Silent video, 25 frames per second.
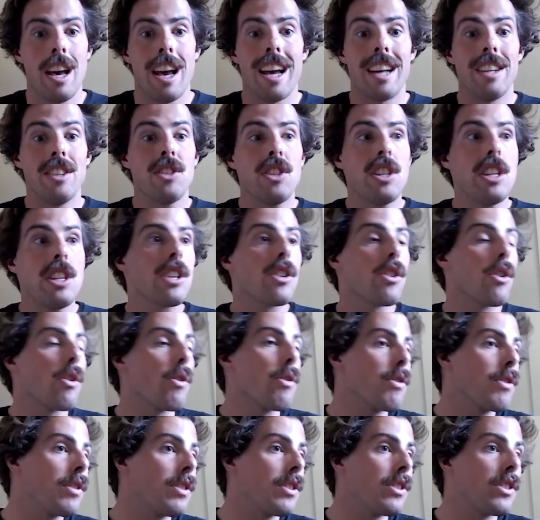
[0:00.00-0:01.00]
And
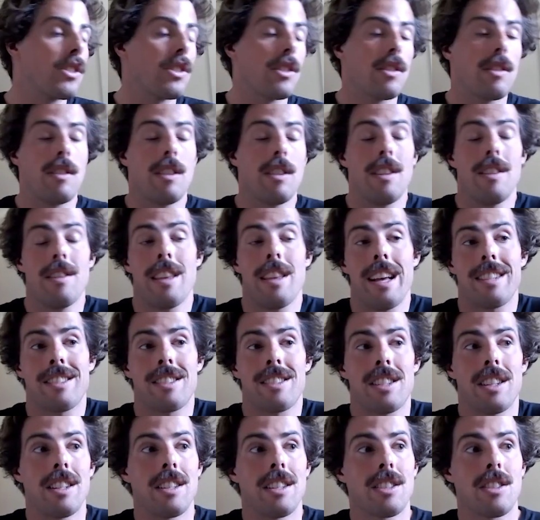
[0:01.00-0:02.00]
degrowth is, in
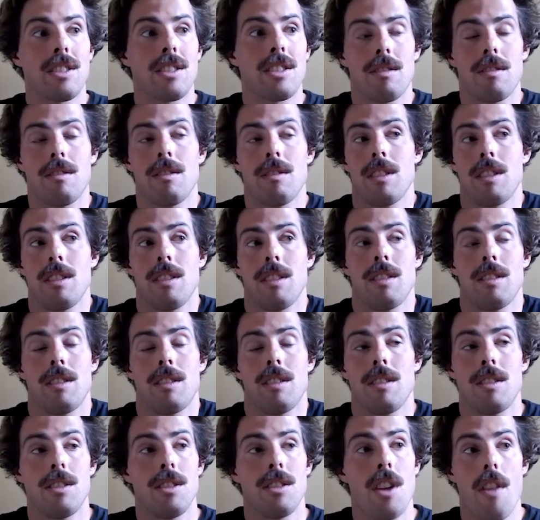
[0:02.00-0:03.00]
that sense,
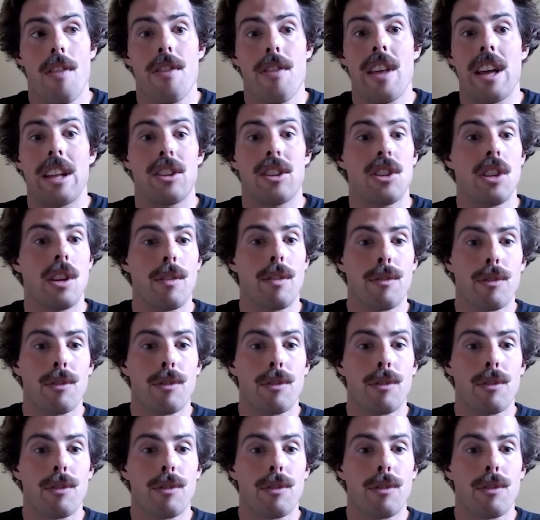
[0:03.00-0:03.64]
not that